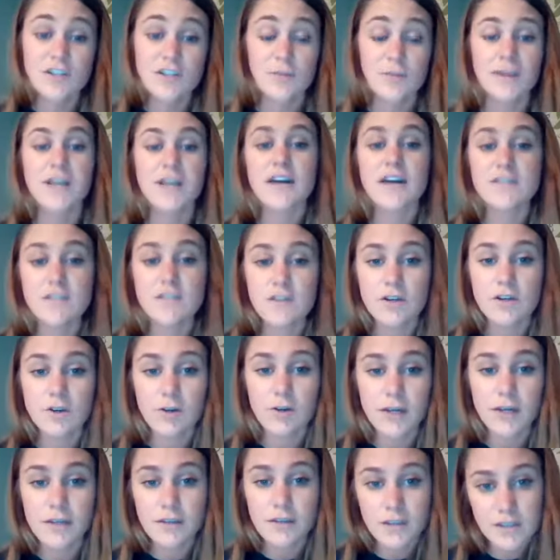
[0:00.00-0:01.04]
So because of
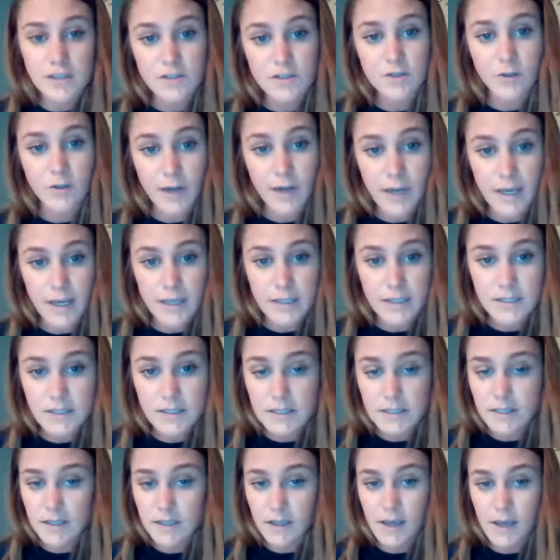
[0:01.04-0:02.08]
these
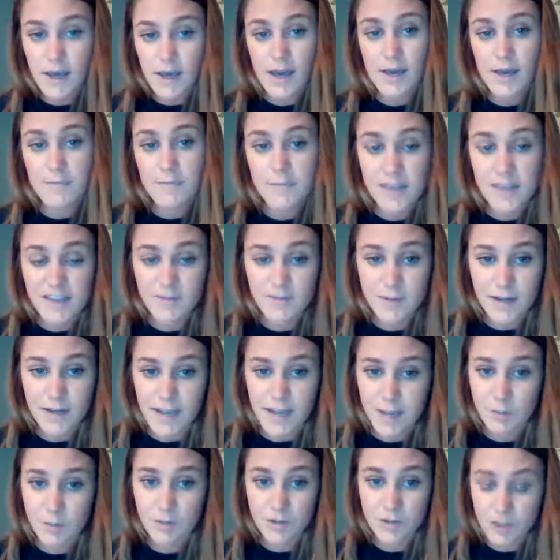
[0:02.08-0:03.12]
grants, they've been
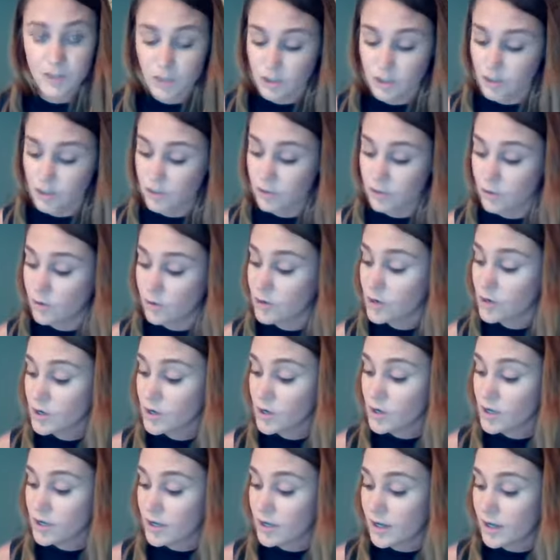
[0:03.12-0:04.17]
able to
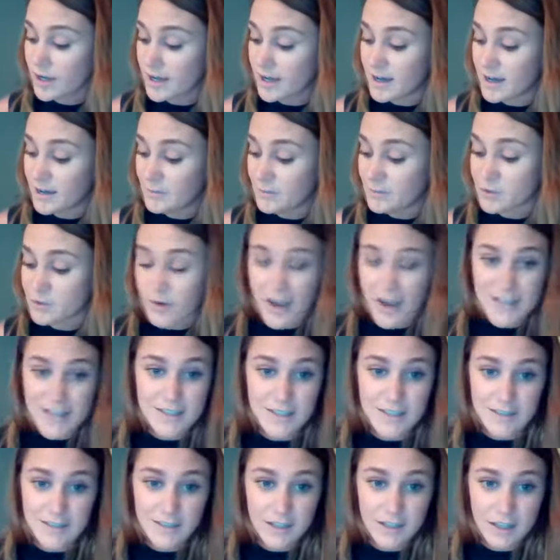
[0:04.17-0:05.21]

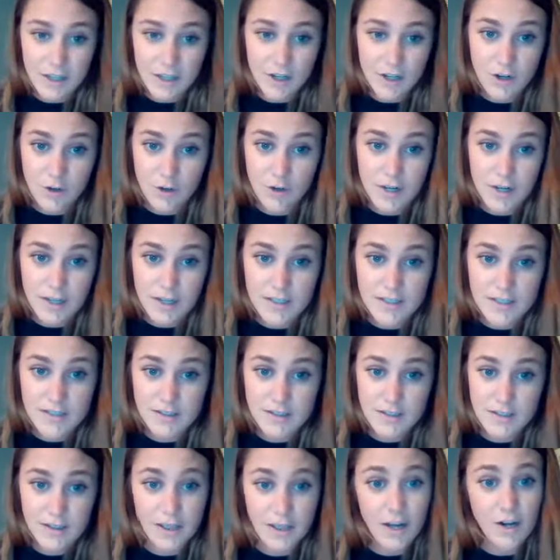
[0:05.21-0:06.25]
drastically
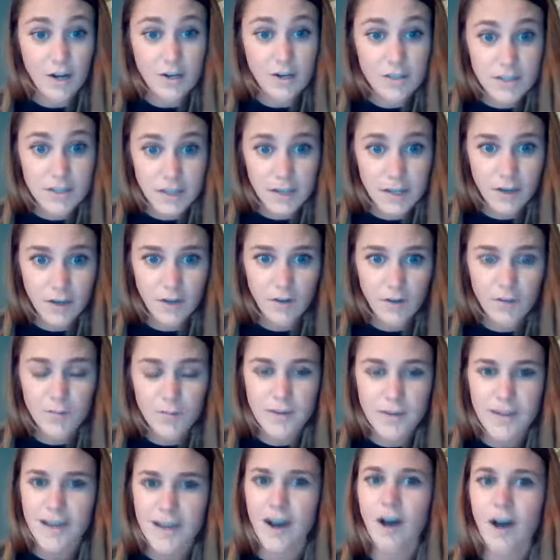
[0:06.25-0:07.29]
increase their sales,
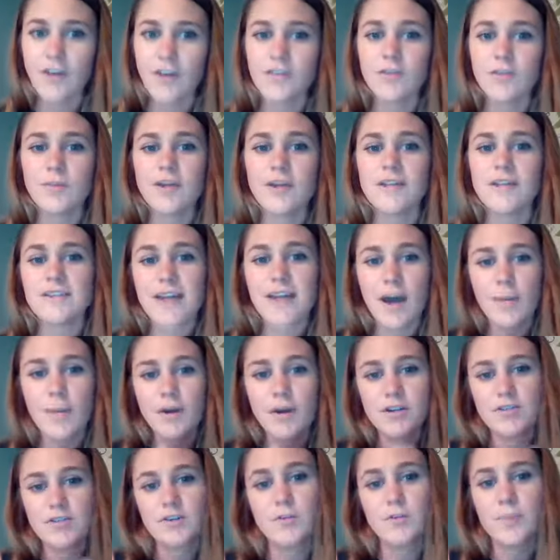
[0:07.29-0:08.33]
but that also means how
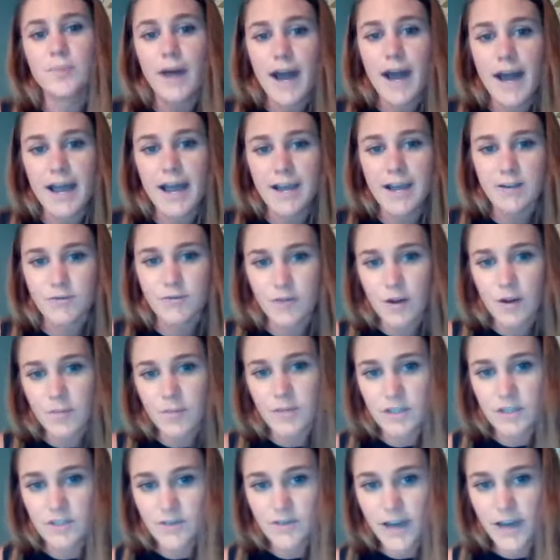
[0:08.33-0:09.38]
much they're buying
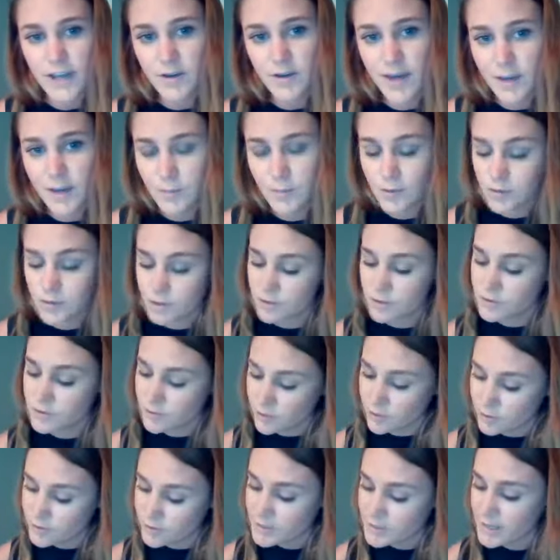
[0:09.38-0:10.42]
from these value-added
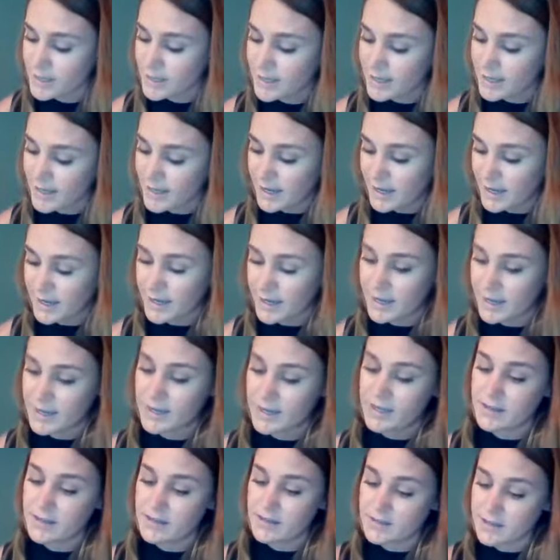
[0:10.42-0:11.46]
producers
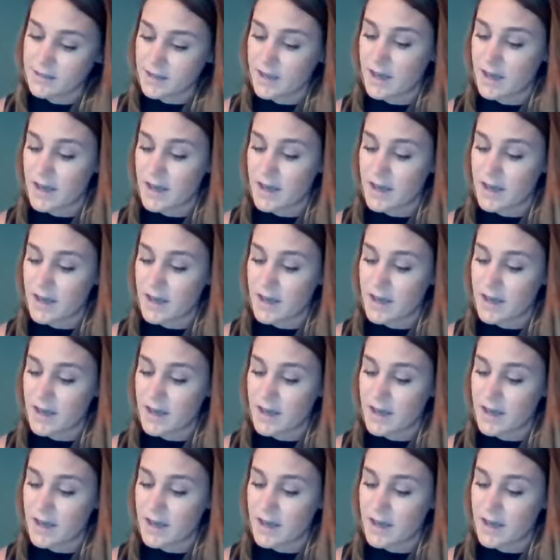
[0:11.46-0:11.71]
and